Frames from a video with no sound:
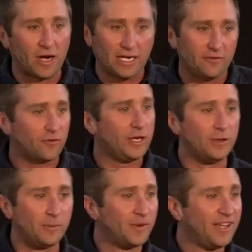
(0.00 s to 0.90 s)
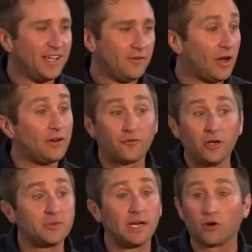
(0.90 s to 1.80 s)
finding freedom. Finding
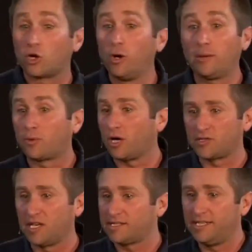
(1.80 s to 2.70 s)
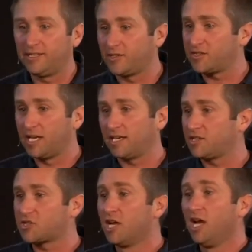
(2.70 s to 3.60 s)
freedom is never a quick process either. It's not
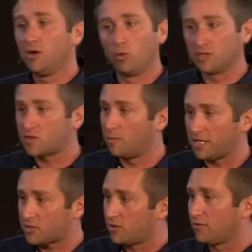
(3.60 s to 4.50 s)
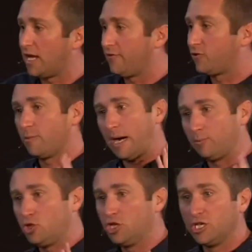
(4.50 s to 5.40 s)
just one semester of life group.
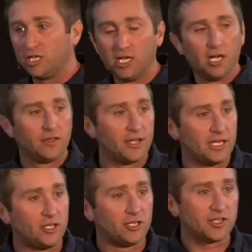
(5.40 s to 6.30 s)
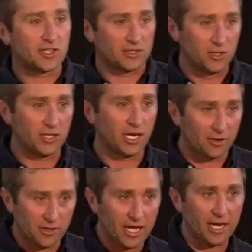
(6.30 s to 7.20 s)
I'm good. Thank goodness I took
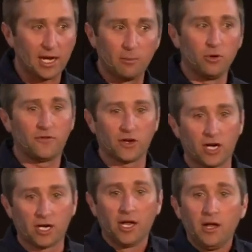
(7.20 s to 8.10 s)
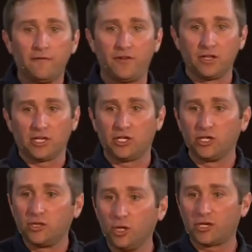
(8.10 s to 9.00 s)
care of that. I'm moving on, feeling
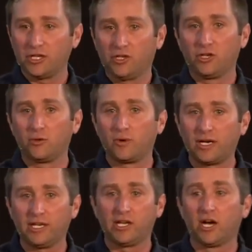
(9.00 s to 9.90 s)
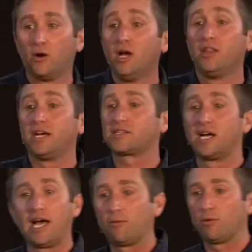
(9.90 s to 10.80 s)
good, looking good, ready to go. That's
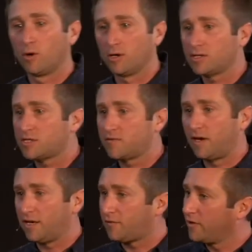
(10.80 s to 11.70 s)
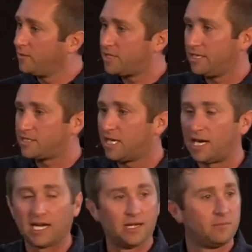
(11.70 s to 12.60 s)
not how it works. Finding freedom takes
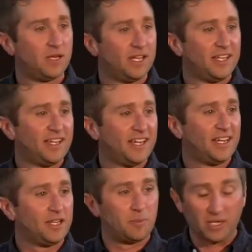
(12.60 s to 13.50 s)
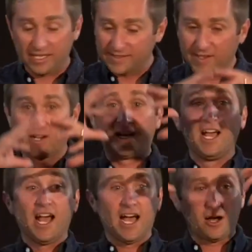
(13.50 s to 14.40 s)
time, and it depends on
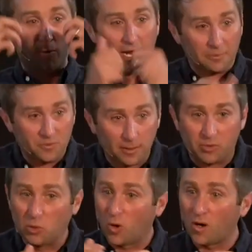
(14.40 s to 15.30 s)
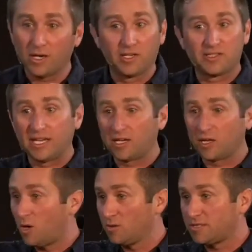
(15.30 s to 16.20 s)
how wrapped up you are. It could take a
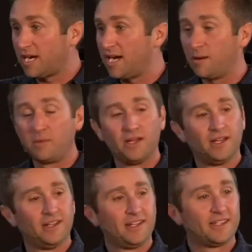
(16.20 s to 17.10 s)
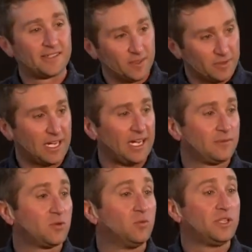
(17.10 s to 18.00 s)
long time, and
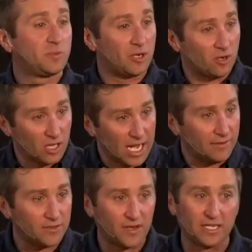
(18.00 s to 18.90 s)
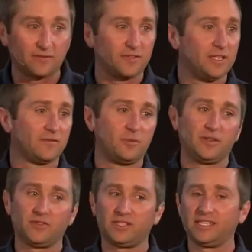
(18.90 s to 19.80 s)
sometimes we spend our lives finding freedom from
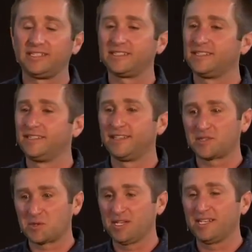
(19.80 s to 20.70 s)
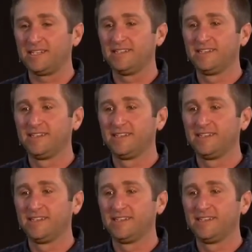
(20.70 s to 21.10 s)
different things. That's okay.